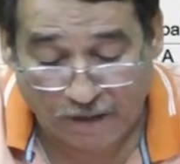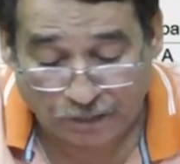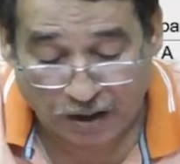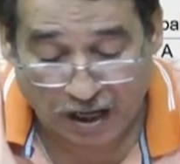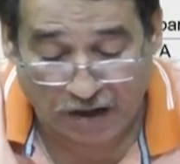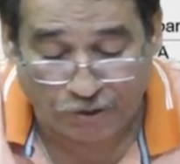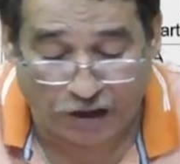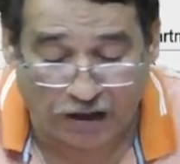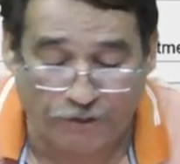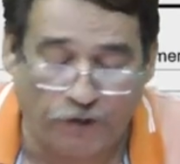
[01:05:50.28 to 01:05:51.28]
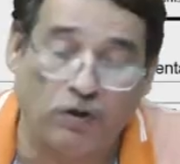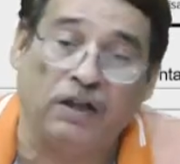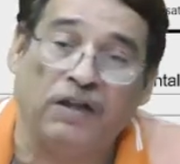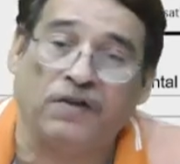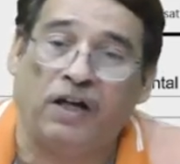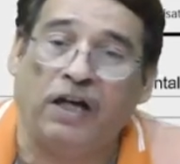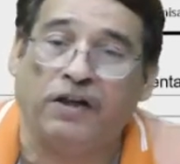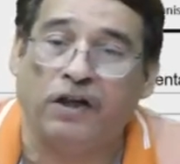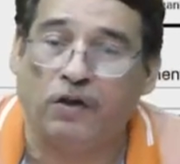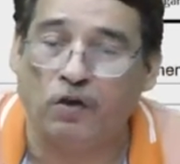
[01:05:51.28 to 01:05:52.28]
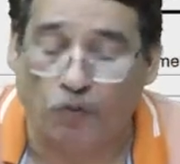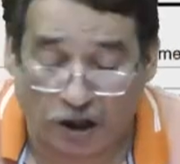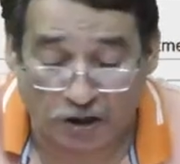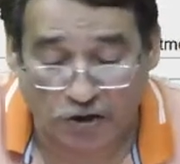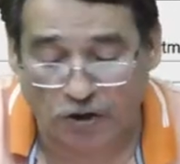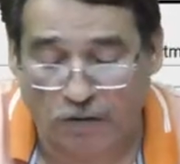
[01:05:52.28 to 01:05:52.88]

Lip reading: and 1/4 is related to workshop.